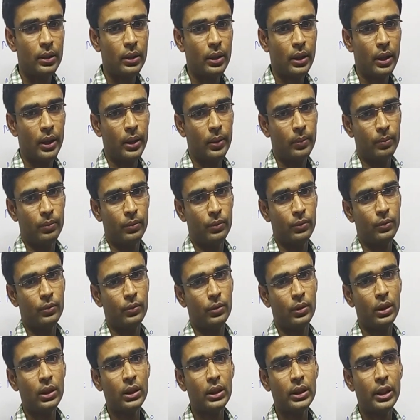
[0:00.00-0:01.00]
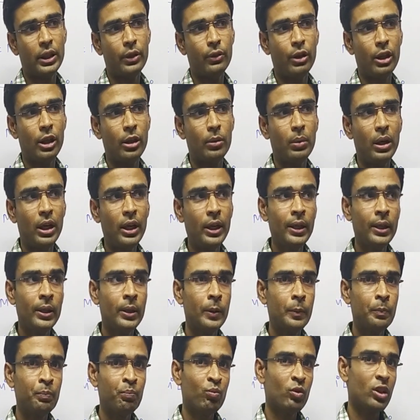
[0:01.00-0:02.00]
time. Work divided by
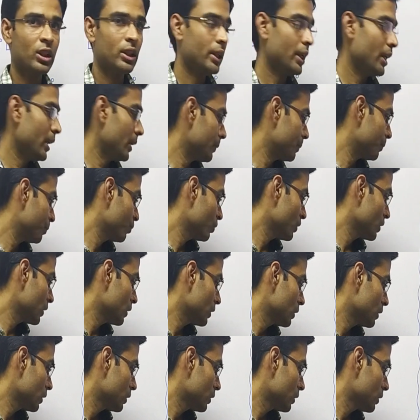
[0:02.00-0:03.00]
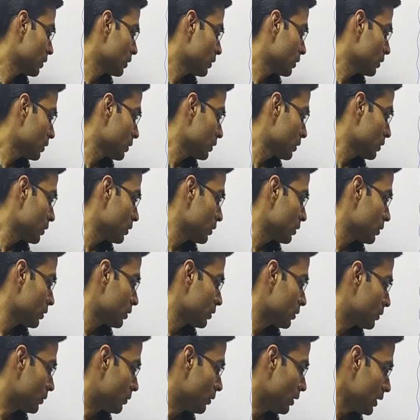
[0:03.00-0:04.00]
time.
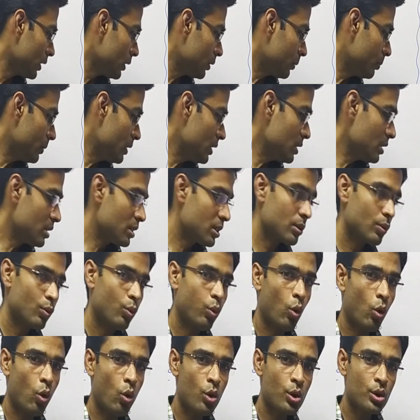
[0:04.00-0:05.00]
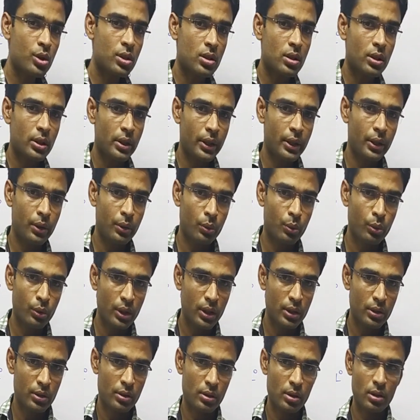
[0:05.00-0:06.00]
Work means force into
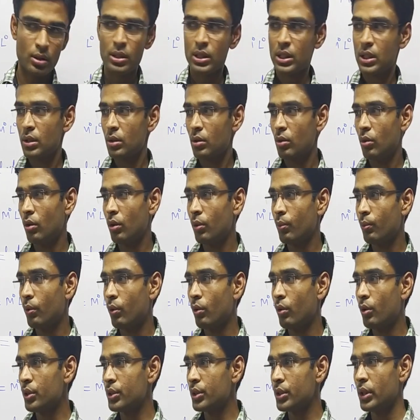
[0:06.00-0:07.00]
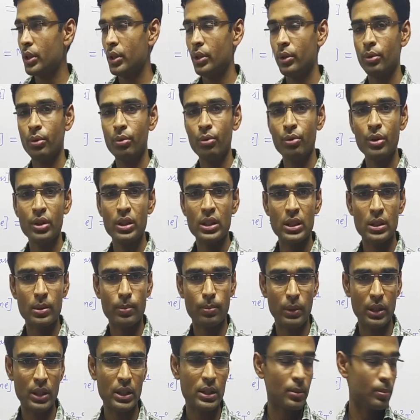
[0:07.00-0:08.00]
distance or force into
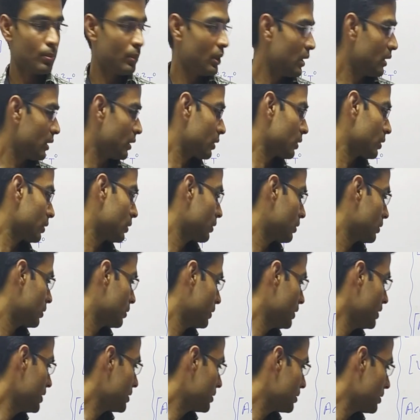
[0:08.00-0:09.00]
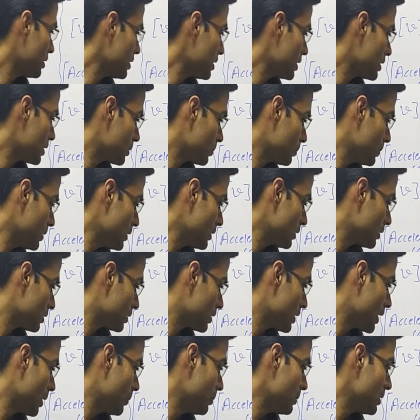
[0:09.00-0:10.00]
displacement. Distance means
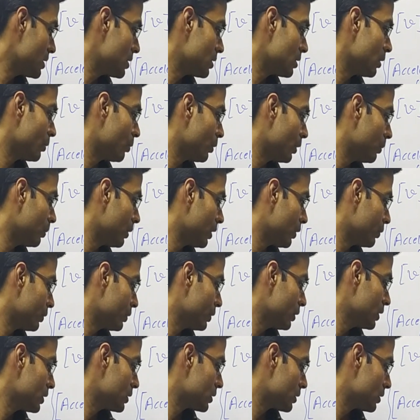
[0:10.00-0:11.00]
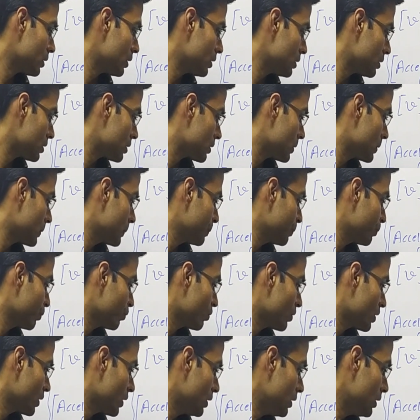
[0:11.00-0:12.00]
dimensional formula of distance
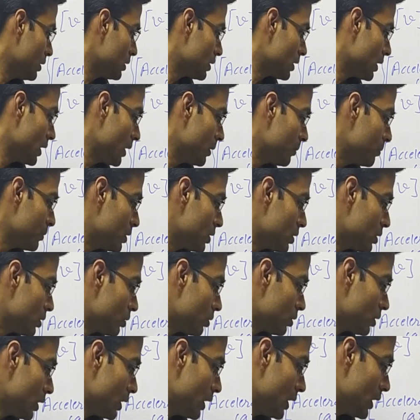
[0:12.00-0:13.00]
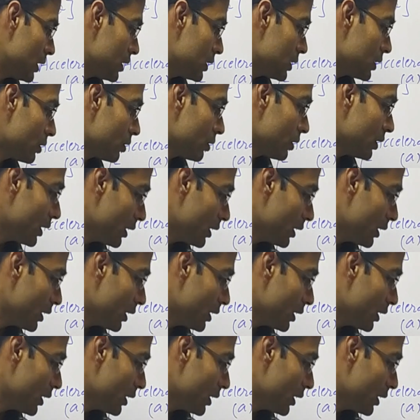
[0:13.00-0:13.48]
is m0 L0